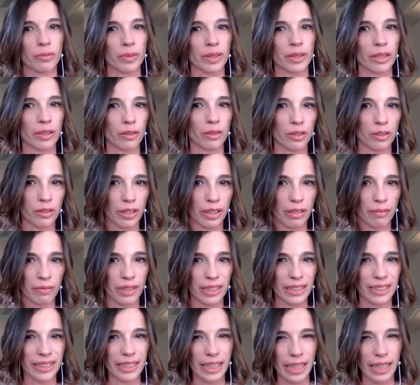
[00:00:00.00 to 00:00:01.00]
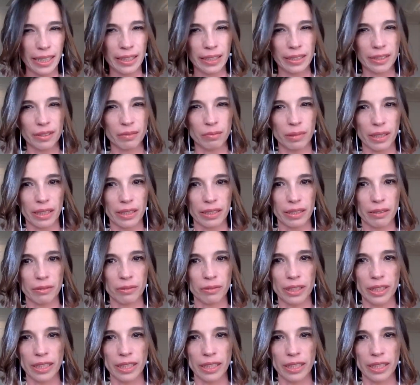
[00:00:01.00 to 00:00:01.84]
but I also have this science background.